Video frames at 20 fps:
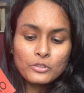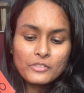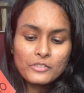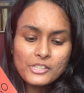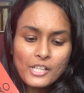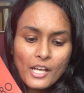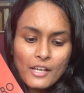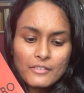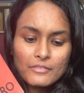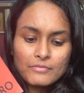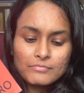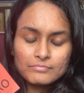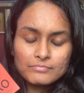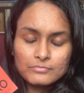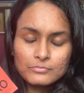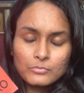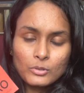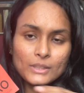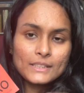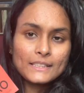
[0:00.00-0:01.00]
which I've
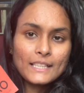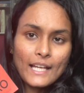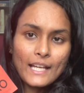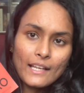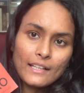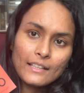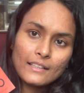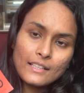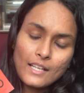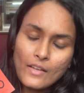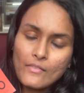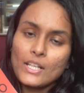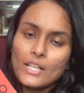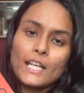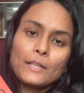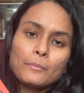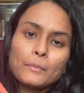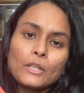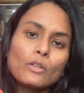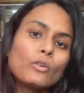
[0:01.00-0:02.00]
was there in Never
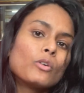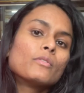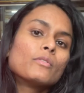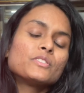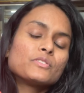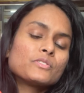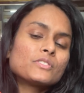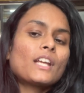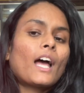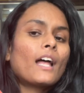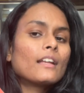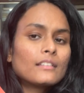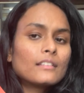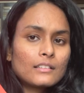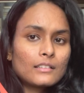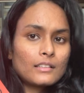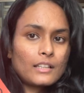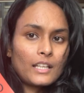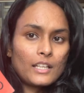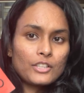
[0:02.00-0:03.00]
Let Me Go, which is the
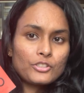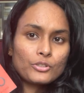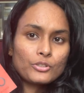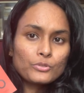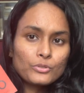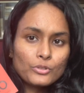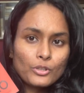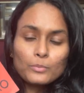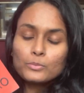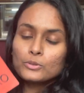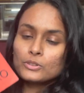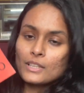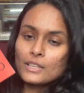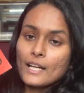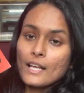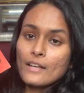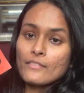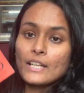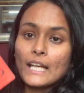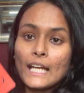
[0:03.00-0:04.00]
other Ishiguro book that
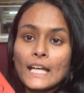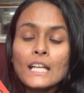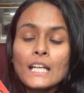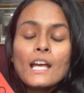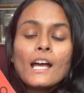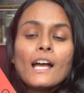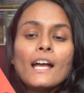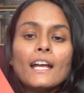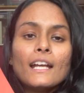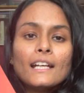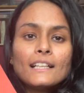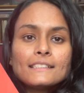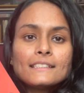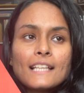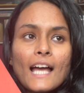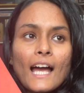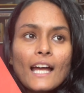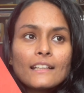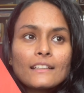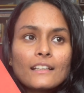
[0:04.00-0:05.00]
I've read, is
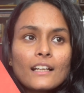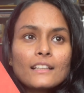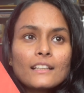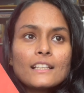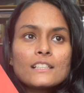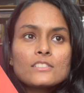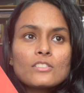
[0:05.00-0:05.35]
that there's